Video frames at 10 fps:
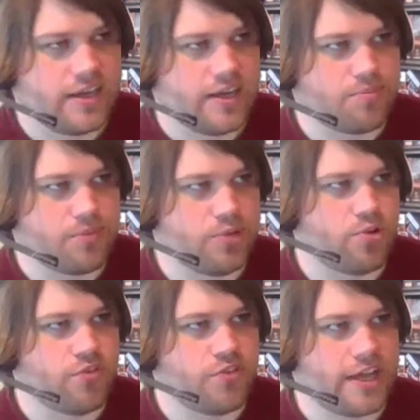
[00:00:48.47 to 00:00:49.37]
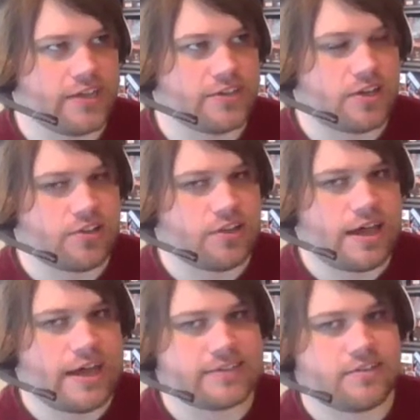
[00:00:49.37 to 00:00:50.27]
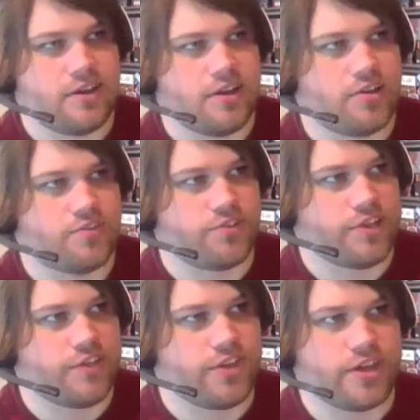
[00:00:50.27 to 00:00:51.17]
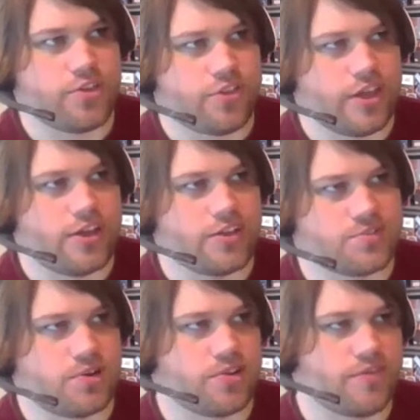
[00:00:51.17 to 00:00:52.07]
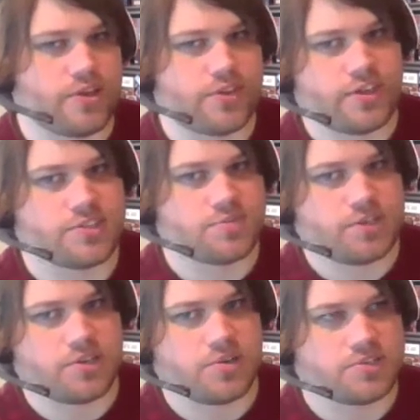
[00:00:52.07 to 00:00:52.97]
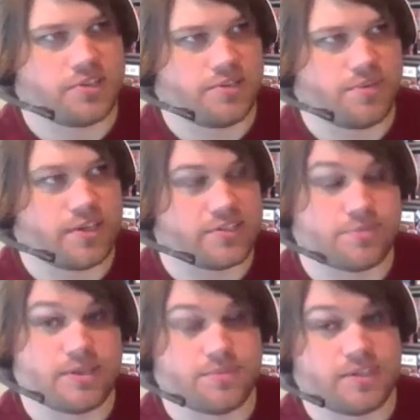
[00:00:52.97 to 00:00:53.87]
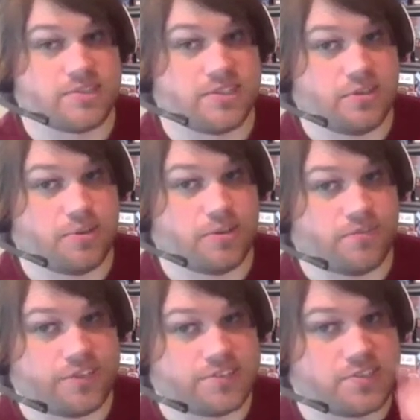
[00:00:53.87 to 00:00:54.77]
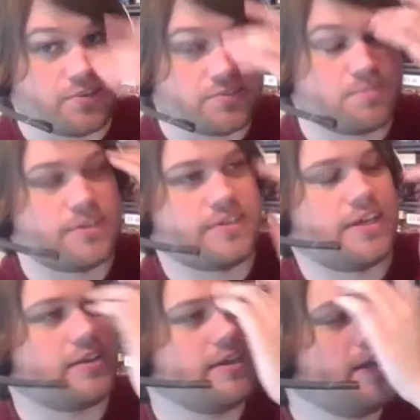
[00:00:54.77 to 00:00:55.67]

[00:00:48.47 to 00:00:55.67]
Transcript: You will find a lot of living things where living things wouldn't usually be. Sometimes it gets a little bit of Flintstones, but hey.